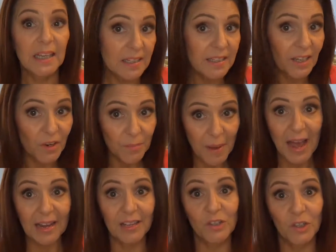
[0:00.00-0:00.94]
is there a
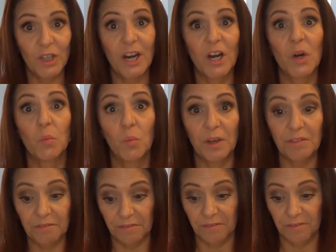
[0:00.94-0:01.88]
package there
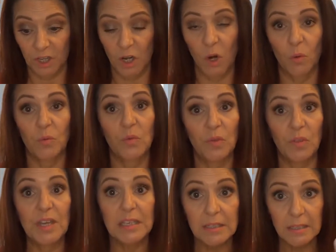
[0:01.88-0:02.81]
with,
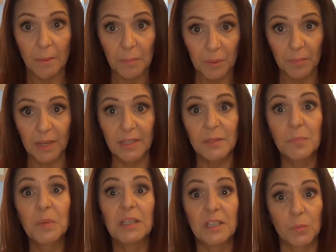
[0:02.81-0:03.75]
these supplements?
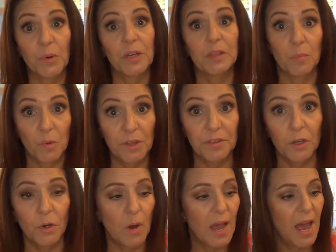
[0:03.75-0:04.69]
Please bring them with
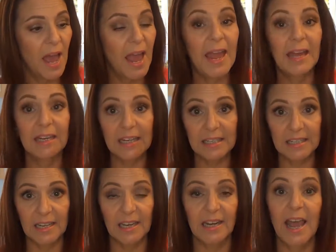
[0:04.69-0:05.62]
you. And he
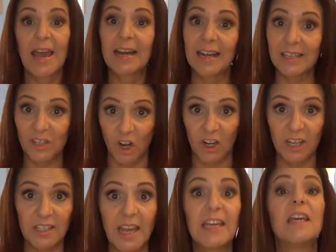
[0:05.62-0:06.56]
did. And I
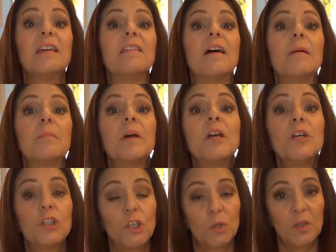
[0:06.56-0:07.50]
started taking them
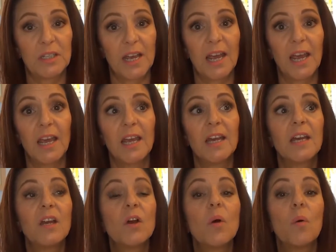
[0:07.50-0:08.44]
2 a day
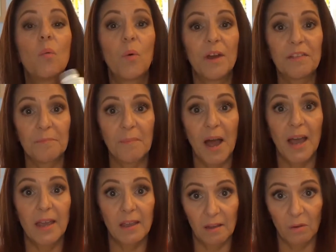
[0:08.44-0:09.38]
with
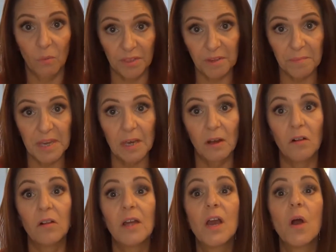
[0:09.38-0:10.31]
a
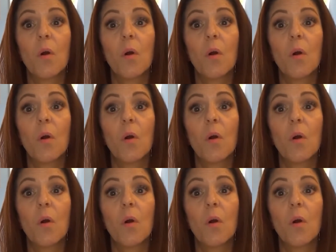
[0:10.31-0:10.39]
meal